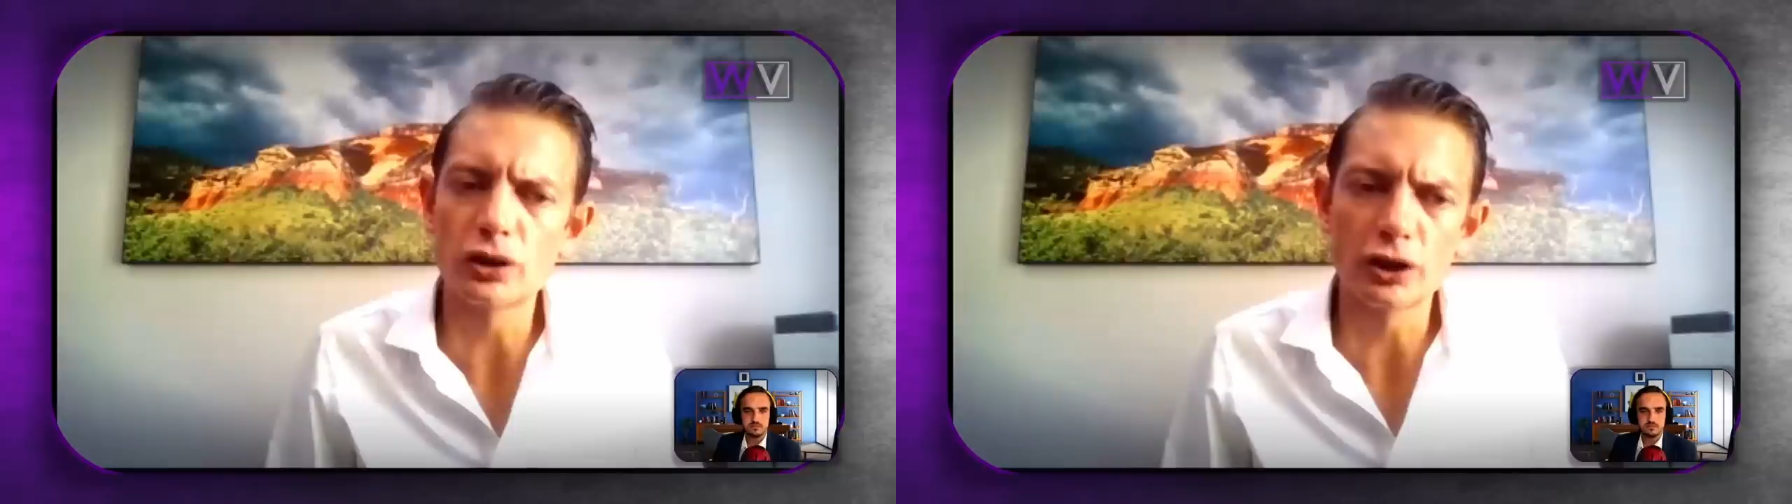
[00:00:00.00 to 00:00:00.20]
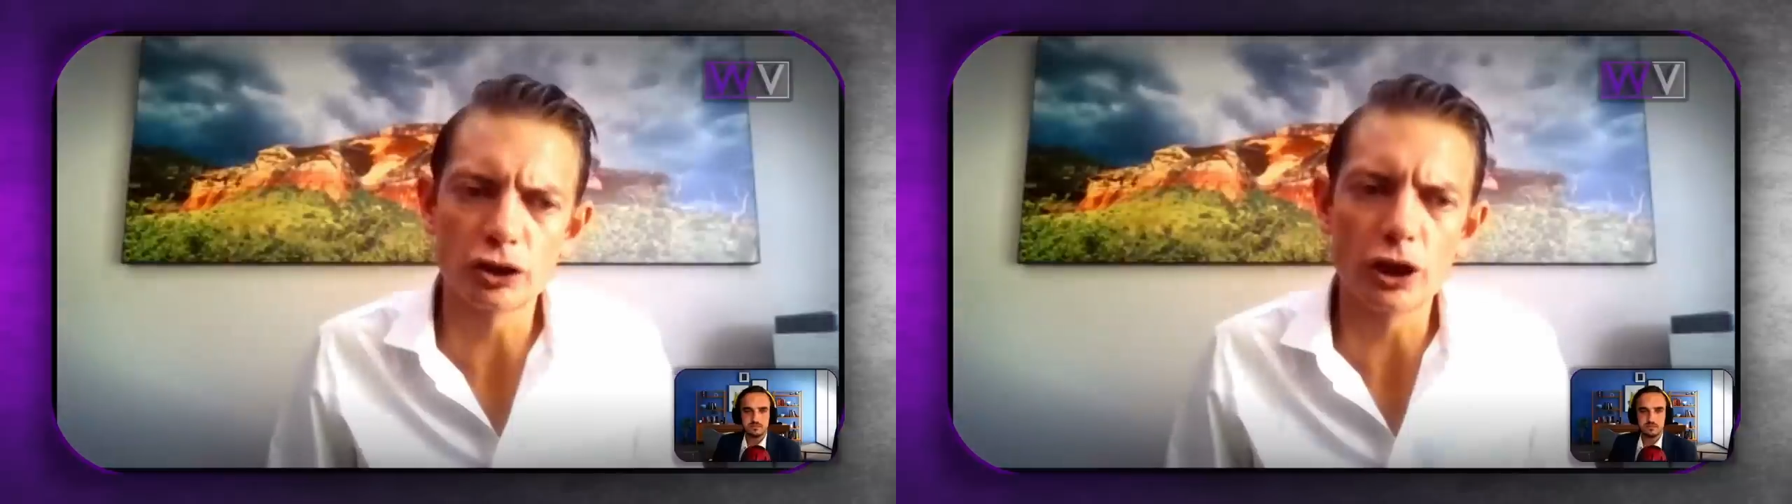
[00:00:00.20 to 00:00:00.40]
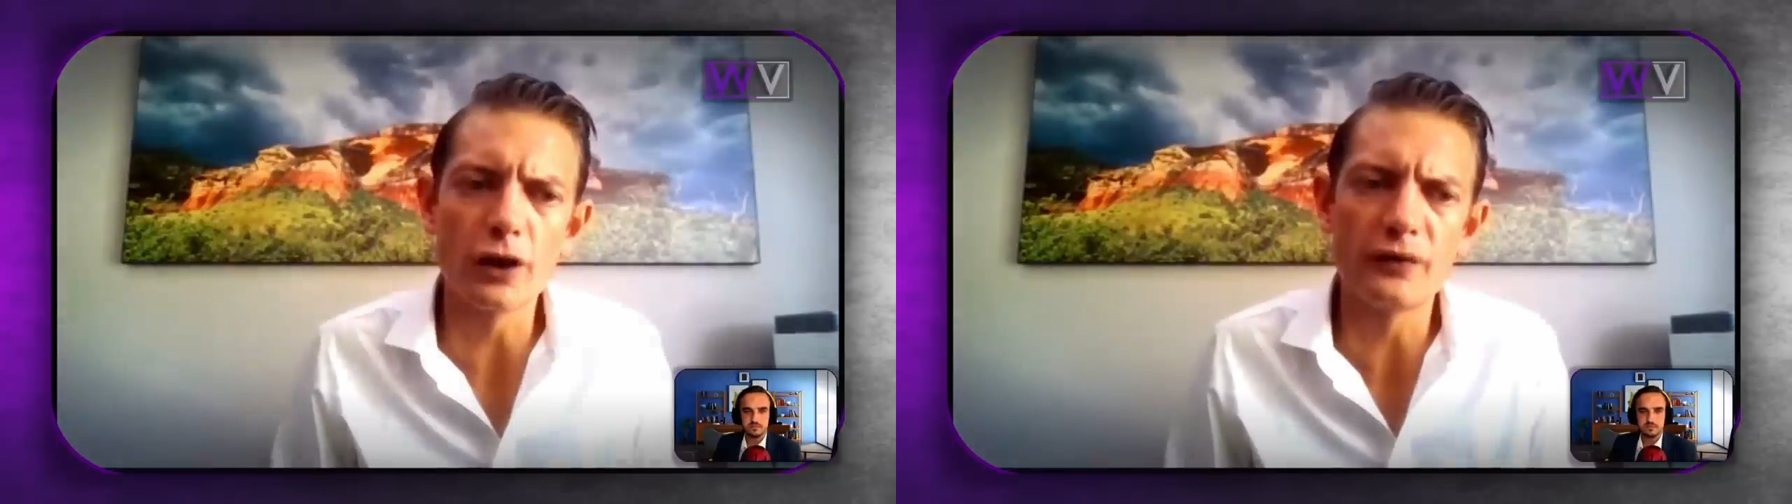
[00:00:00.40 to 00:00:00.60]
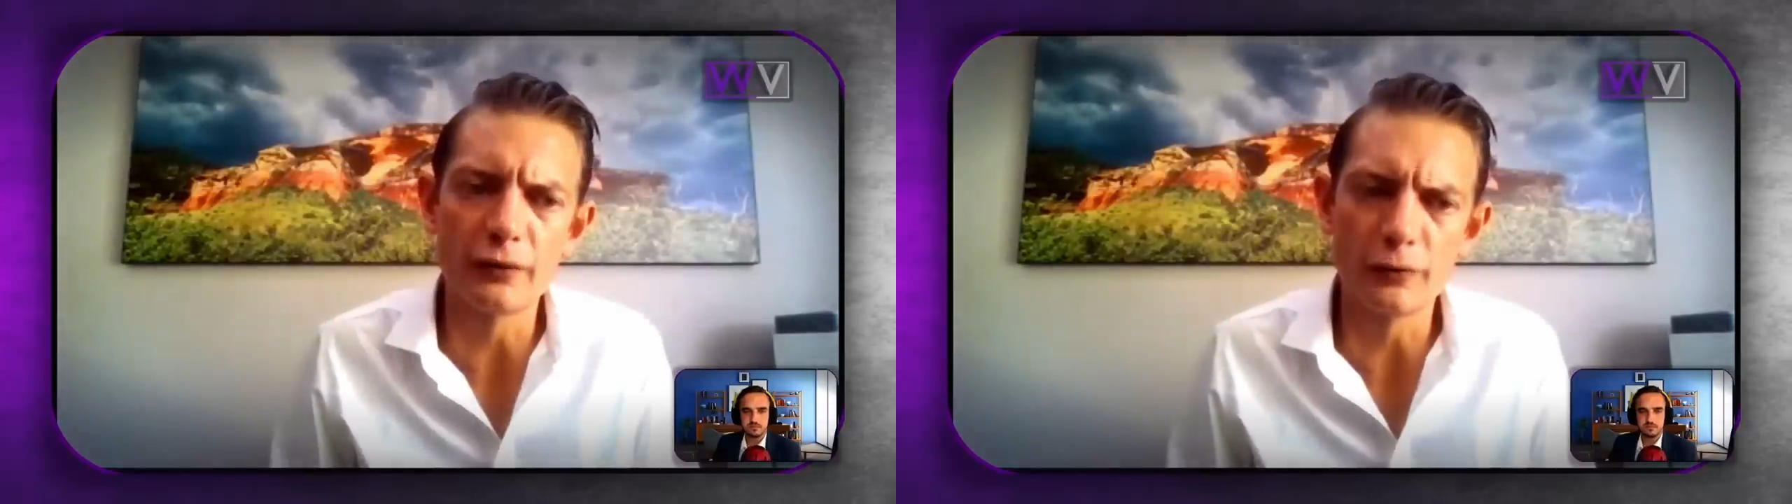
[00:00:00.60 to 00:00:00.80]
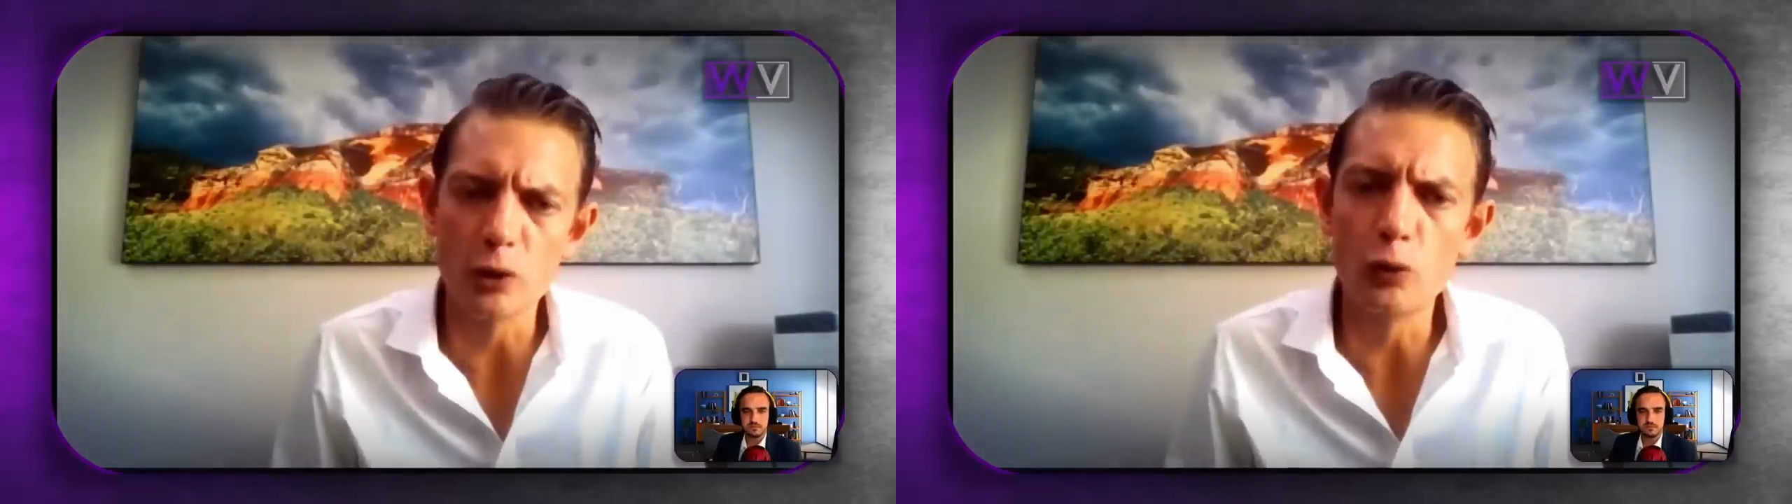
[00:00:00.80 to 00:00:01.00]
showed
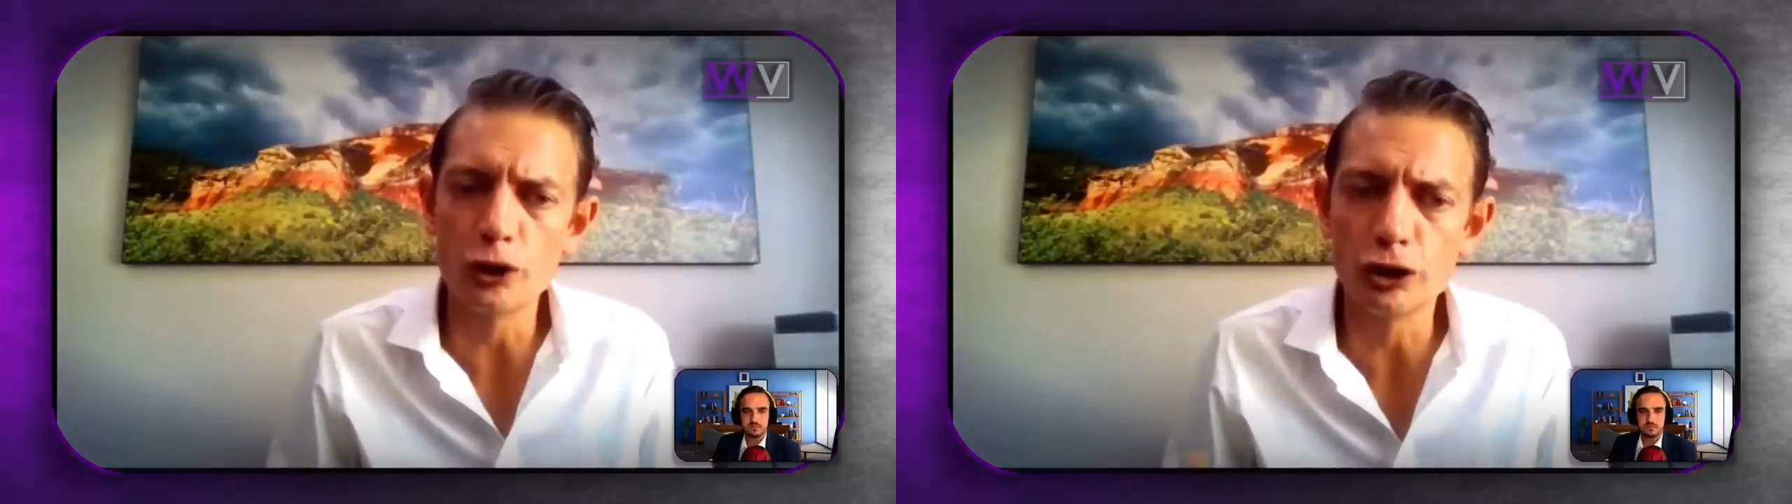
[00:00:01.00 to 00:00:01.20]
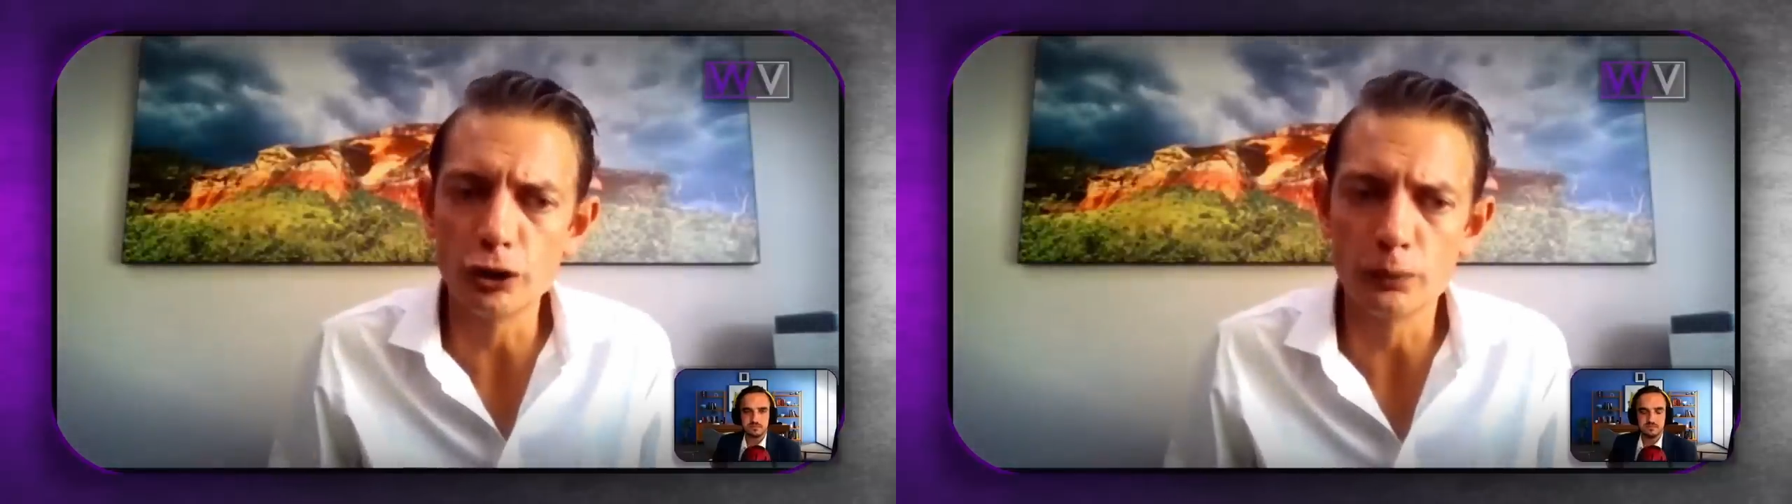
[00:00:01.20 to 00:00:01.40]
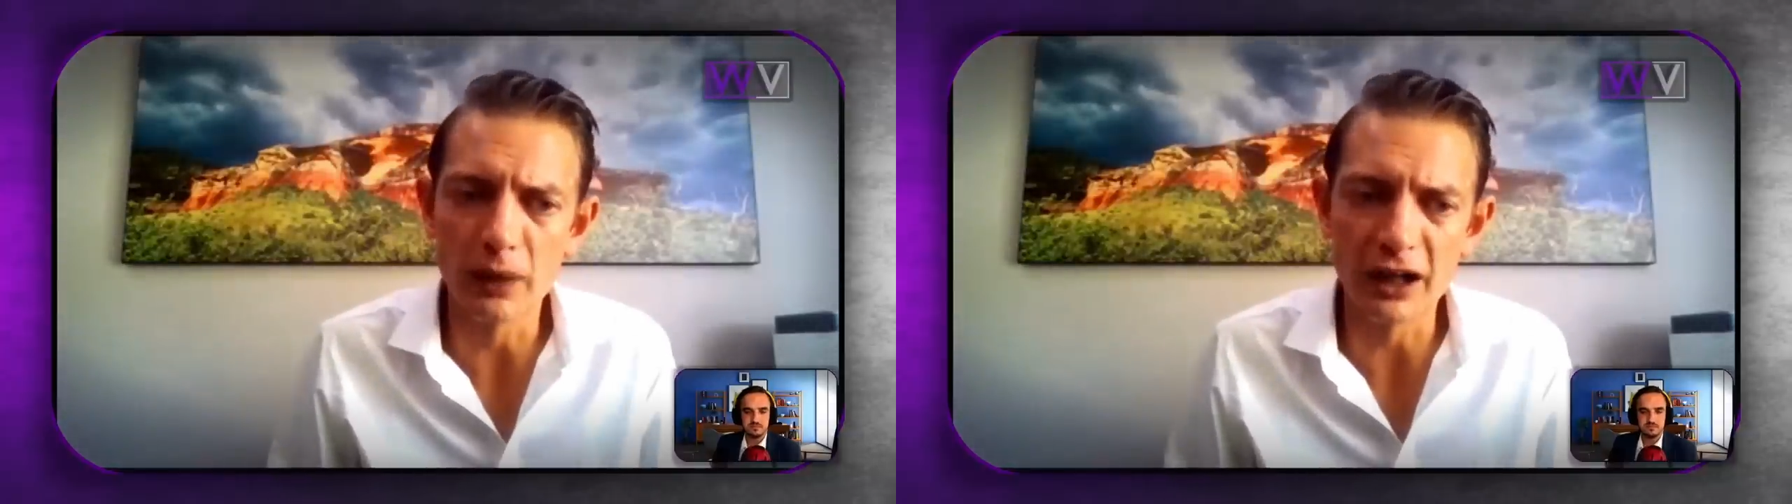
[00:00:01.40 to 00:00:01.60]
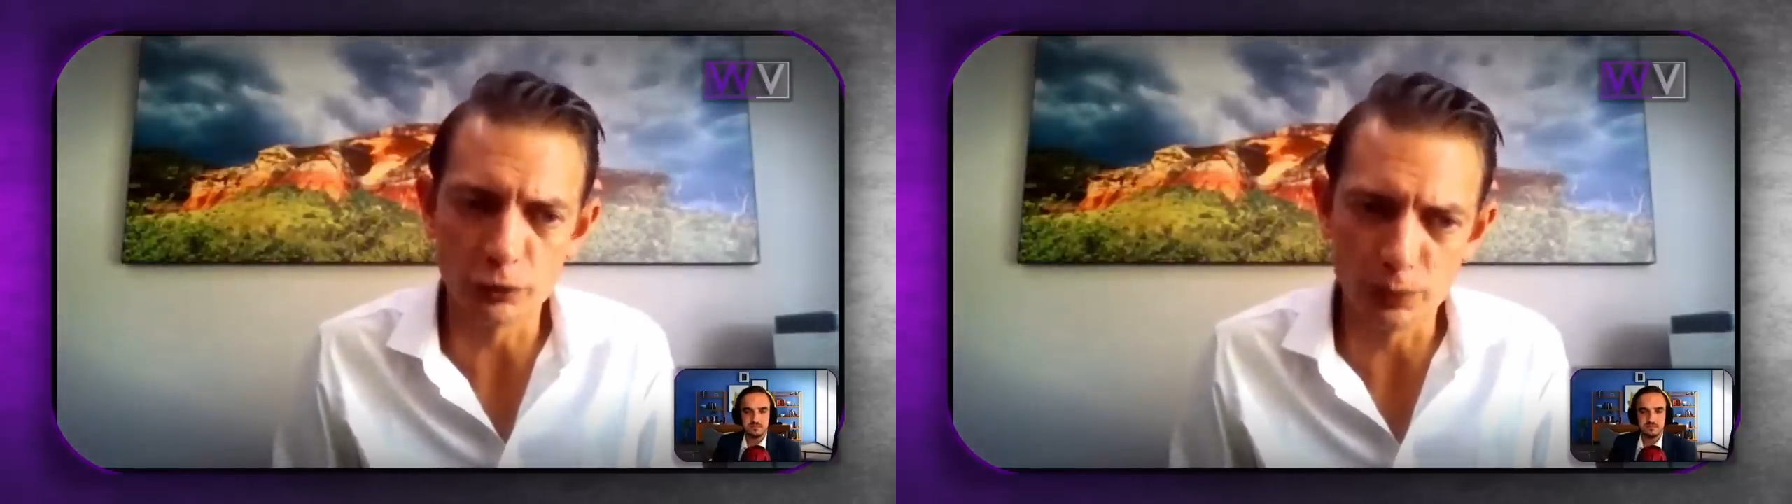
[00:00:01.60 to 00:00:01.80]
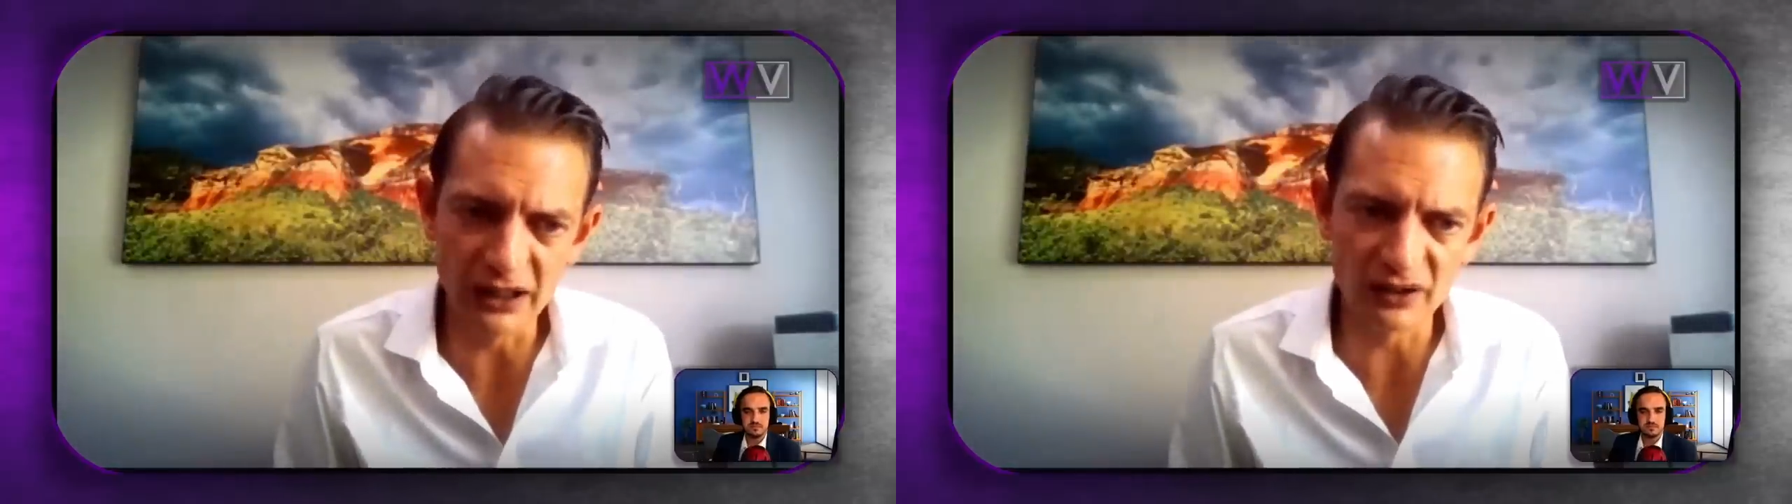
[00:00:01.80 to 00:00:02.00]
that we would do much
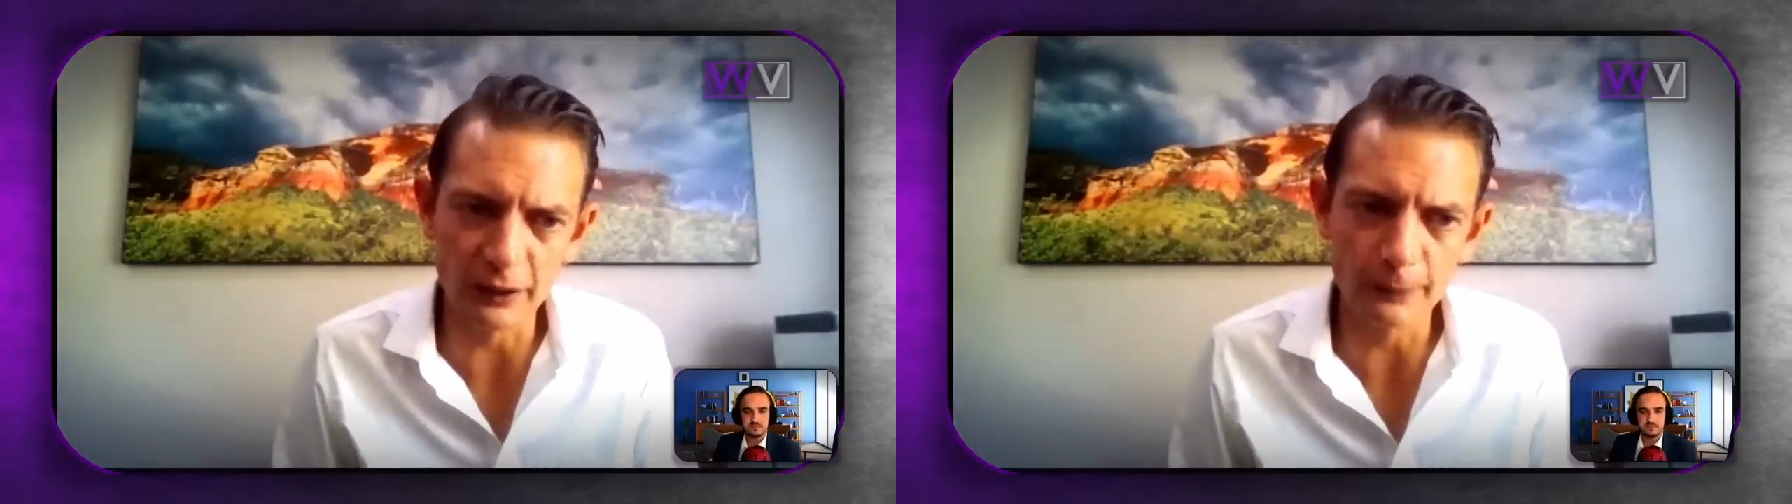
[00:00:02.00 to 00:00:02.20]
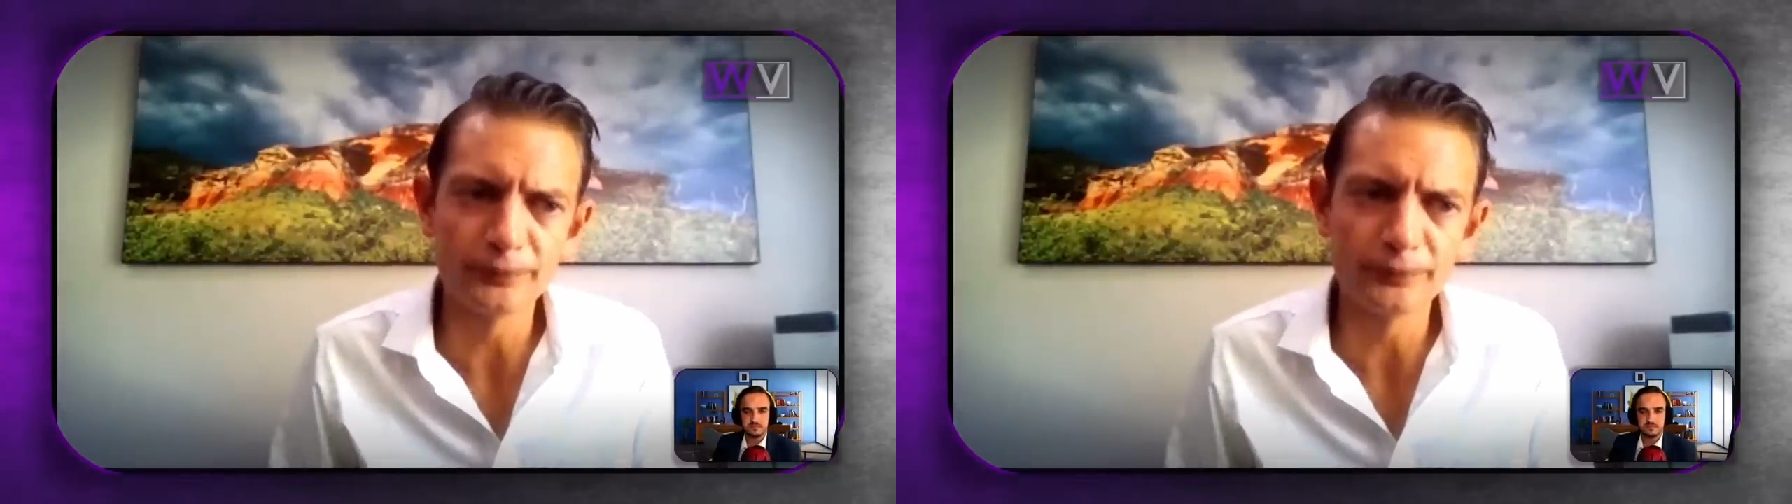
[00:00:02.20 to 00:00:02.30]
better.